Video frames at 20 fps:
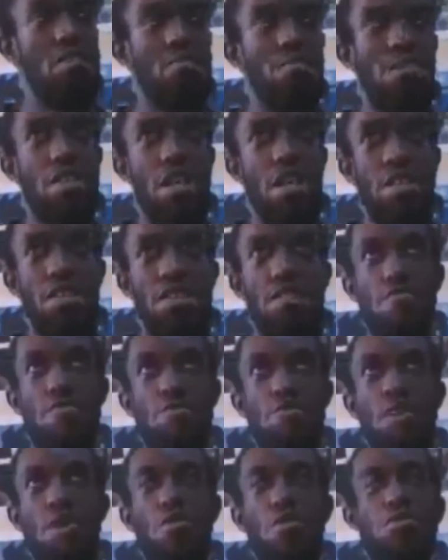that if
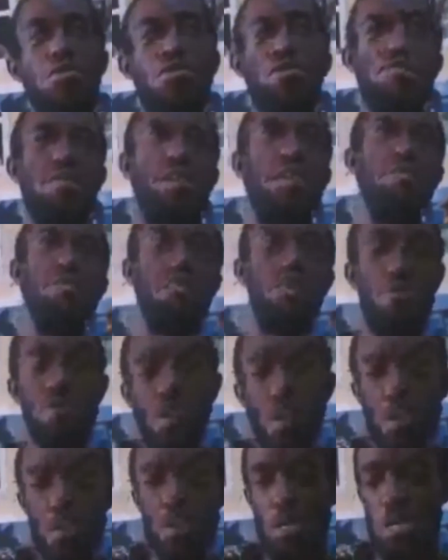you are going to spend 2
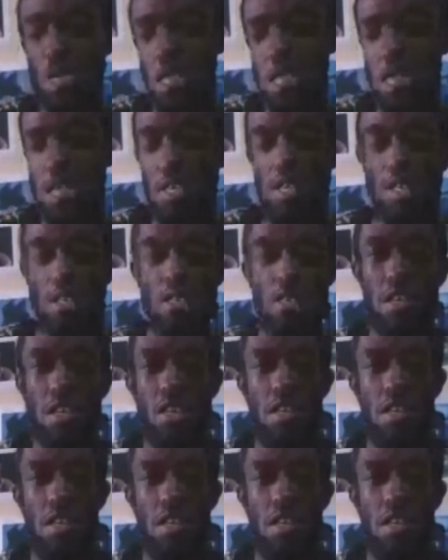million shillings